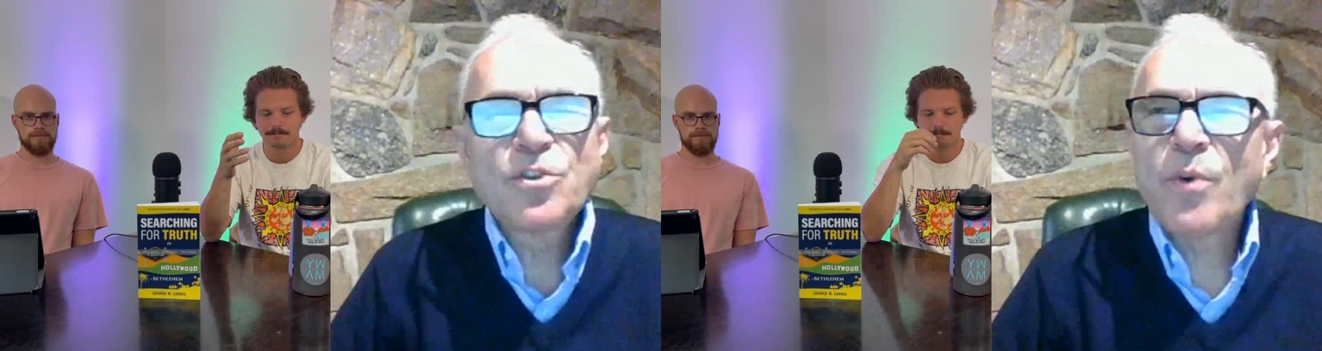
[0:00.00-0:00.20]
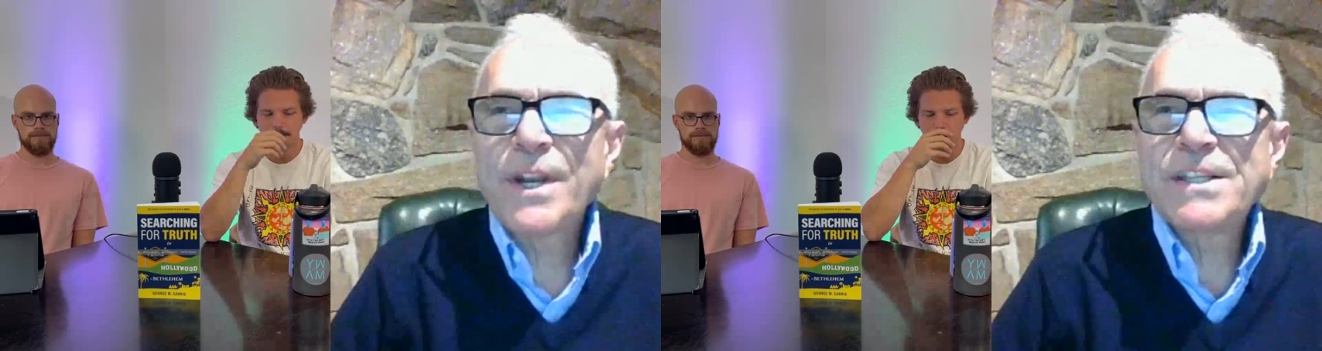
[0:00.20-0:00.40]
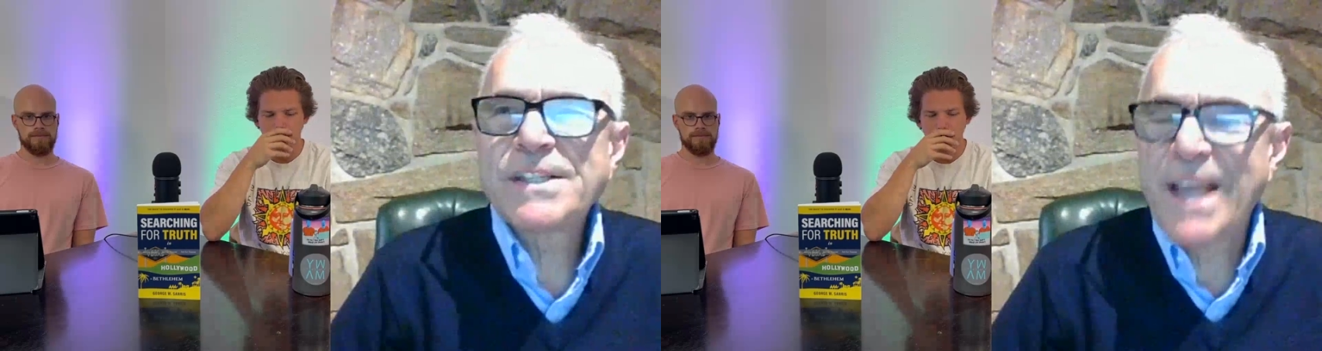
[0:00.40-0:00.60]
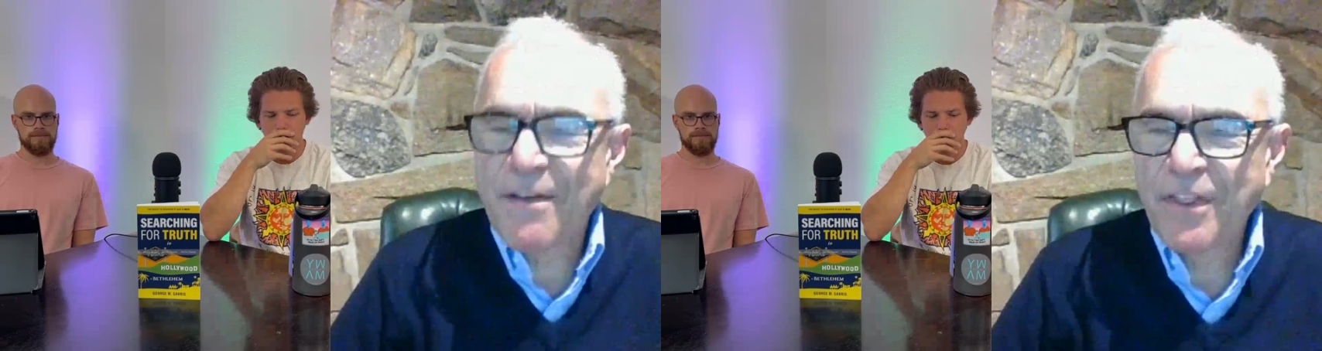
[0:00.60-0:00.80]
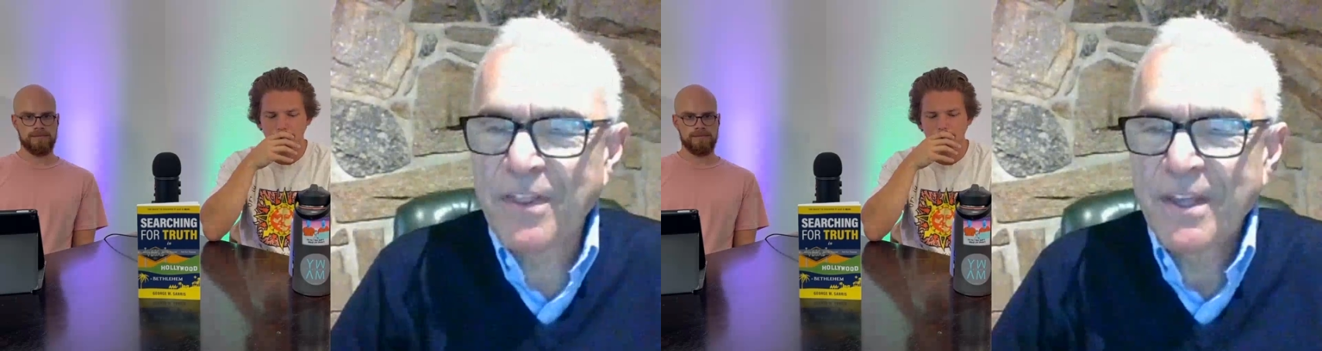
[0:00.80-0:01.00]

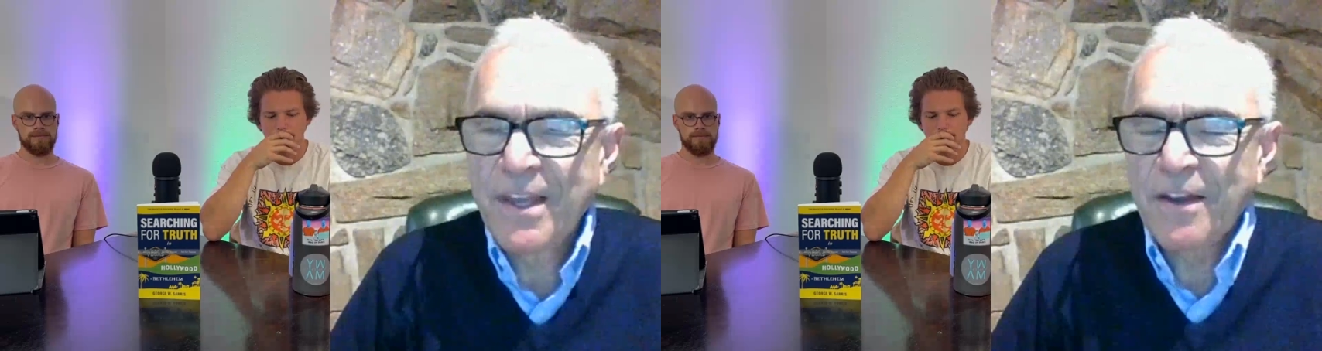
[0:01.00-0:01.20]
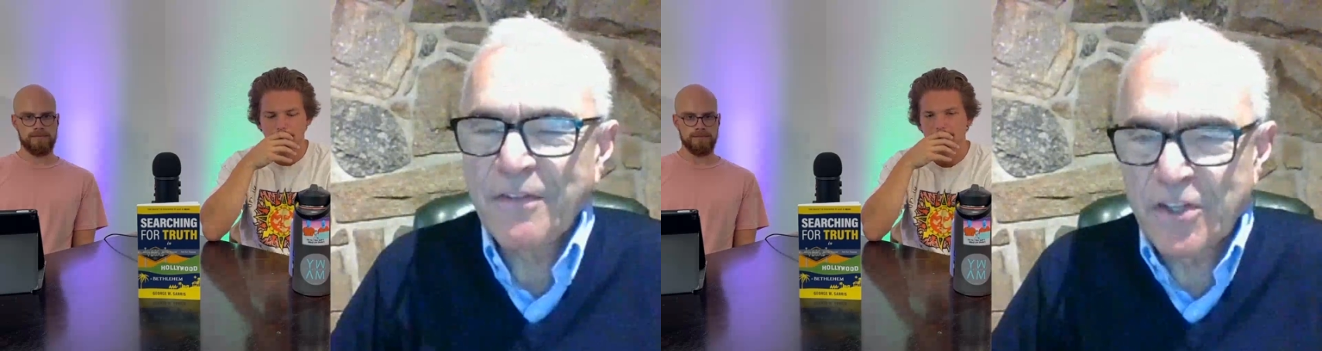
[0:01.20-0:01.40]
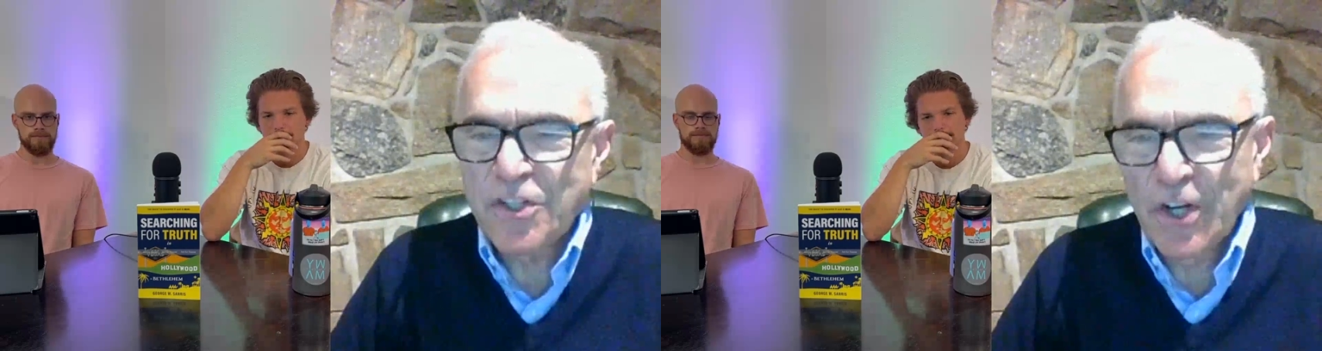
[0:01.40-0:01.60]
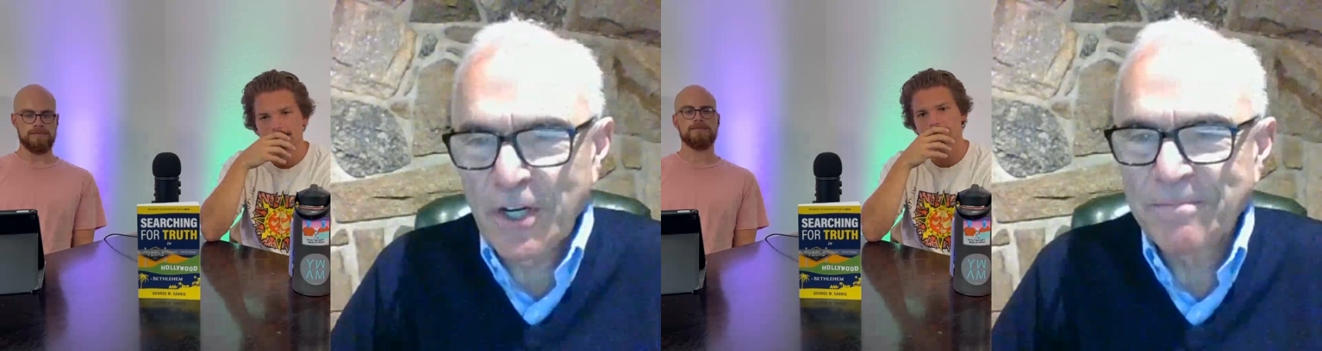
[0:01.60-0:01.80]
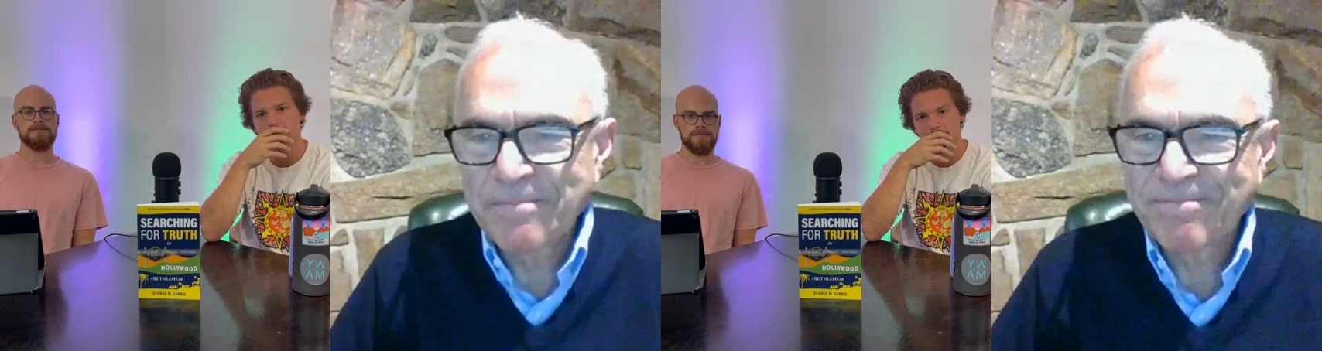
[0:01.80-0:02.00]
Speaker 1: 27th of this year.
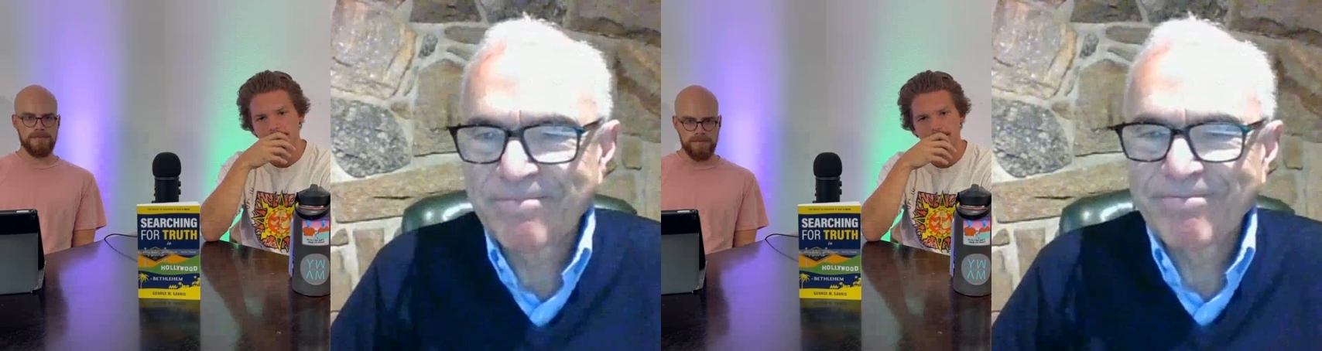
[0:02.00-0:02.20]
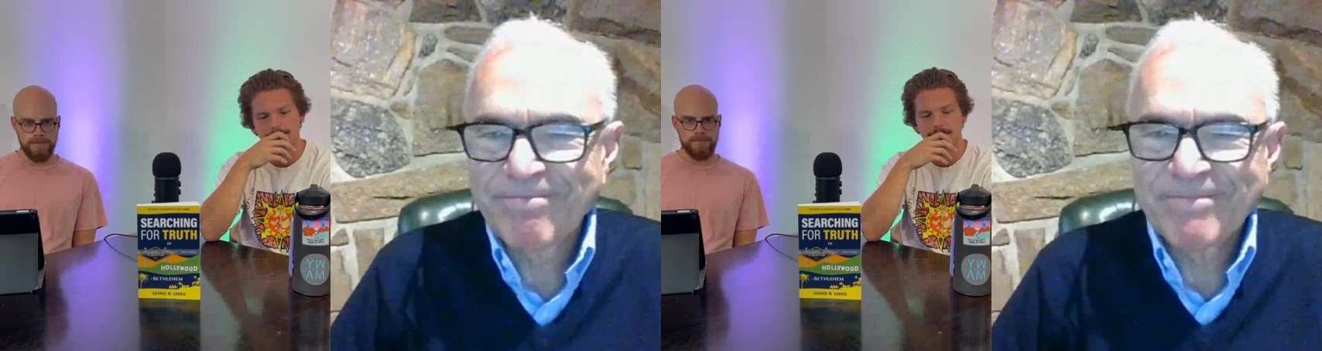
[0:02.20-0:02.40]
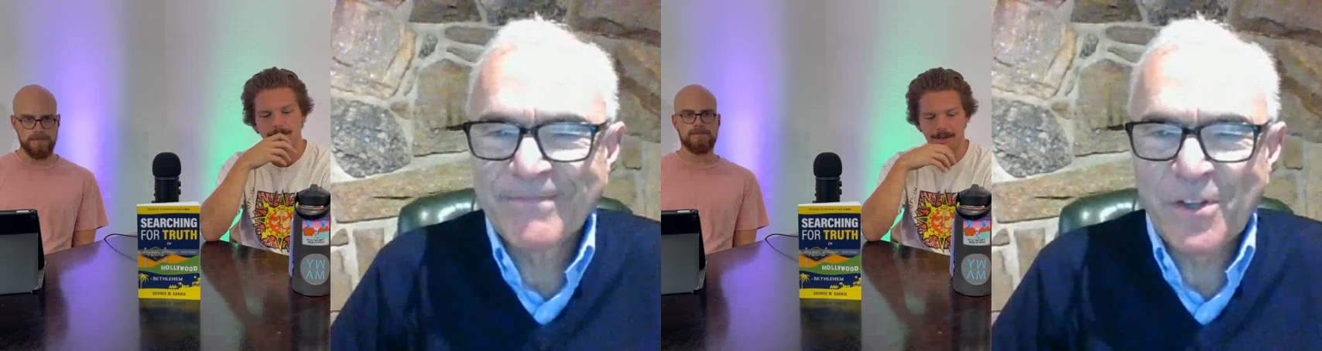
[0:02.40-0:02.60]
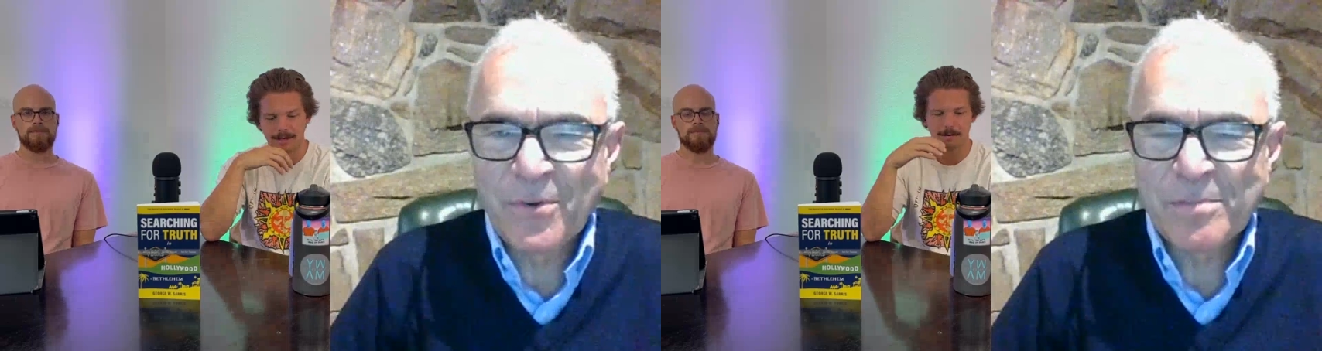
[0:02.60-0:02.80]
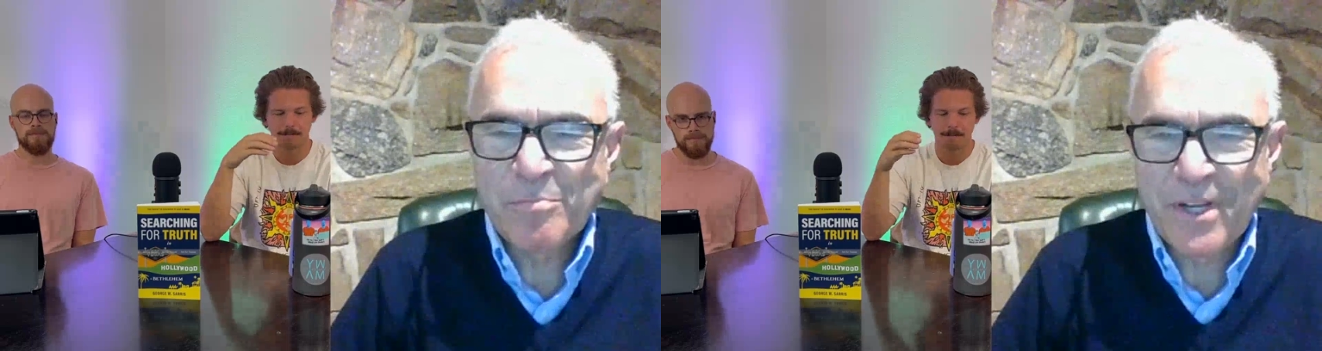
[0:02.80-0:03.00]
Mm, there so
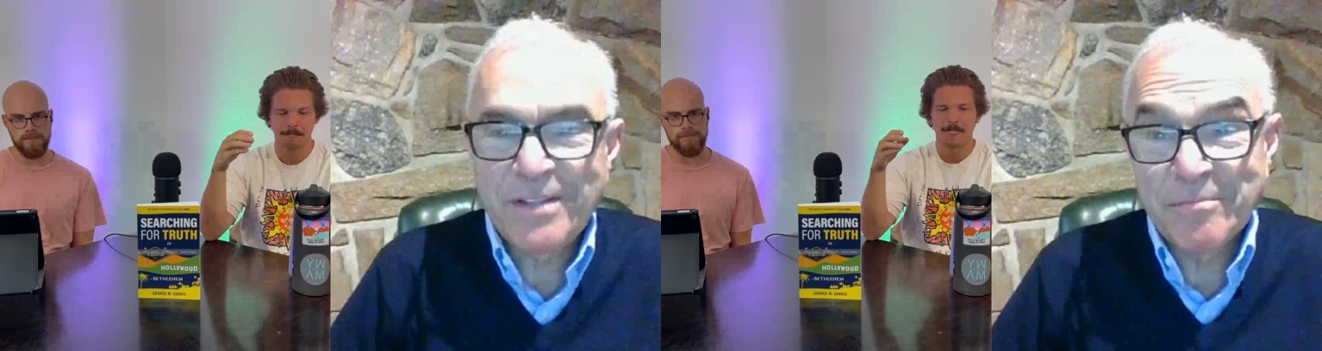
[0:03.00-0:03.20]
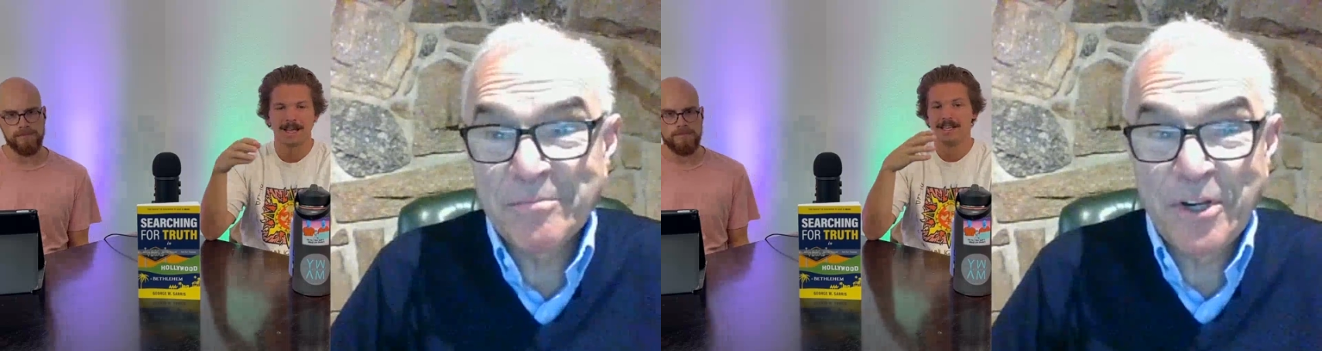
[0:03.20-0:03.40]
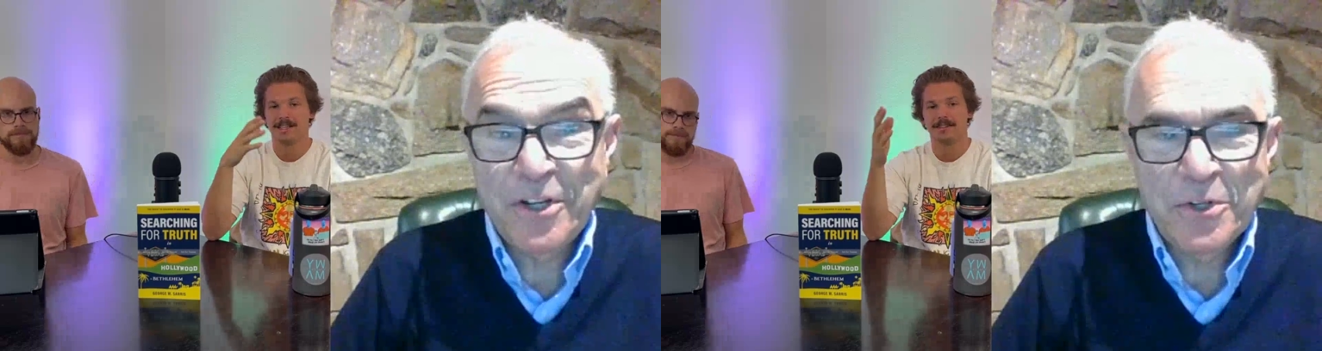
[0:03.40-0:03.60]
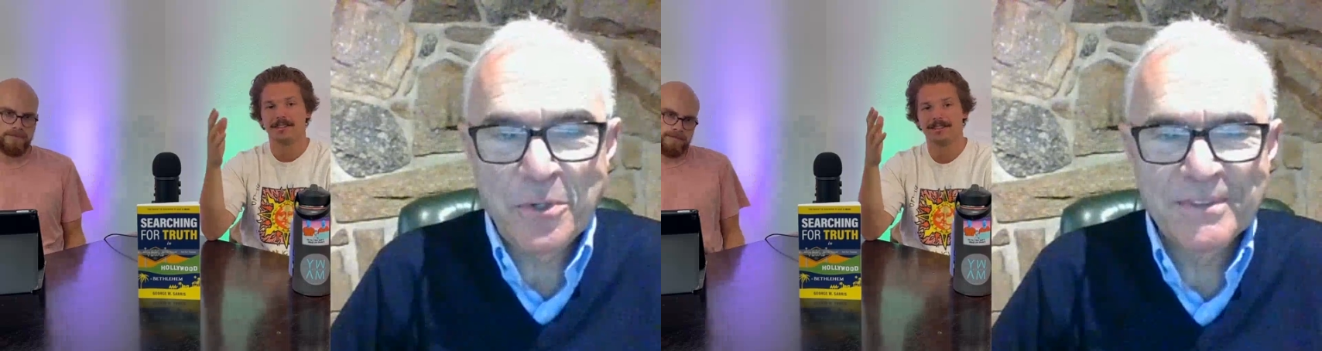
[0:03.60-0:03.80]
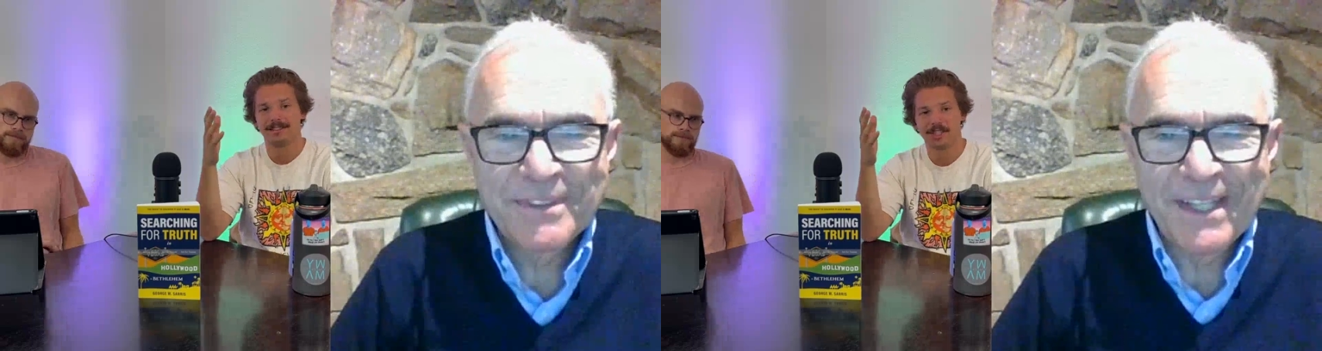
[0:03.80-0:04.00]
you go. Pretty, mm. pretty
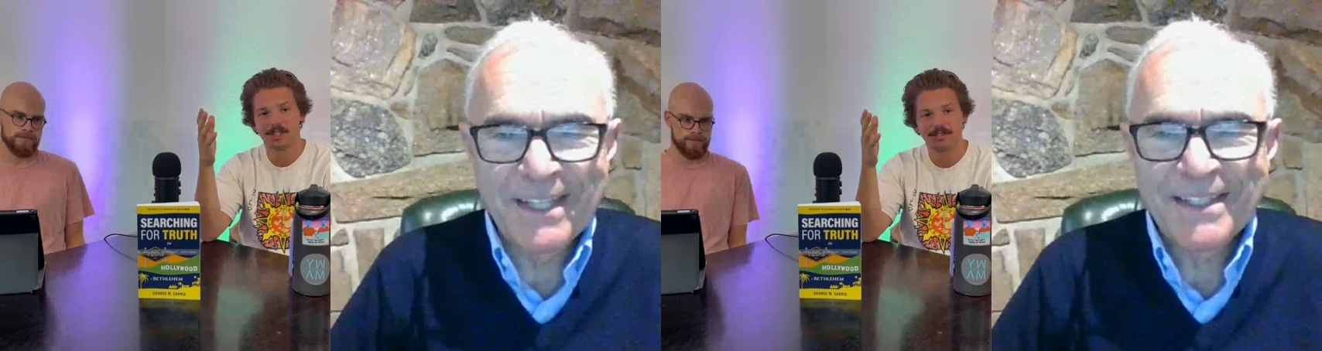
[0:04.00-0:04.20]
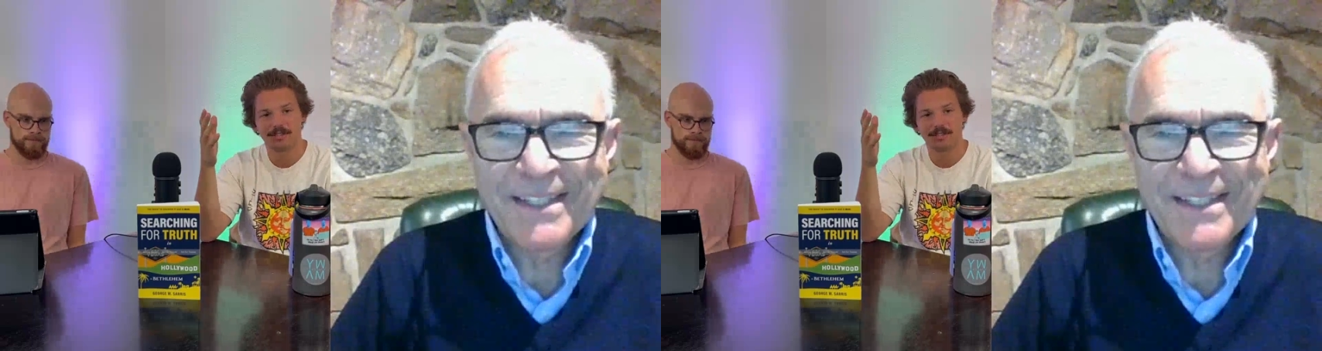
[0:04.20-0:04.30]
new. Yeah.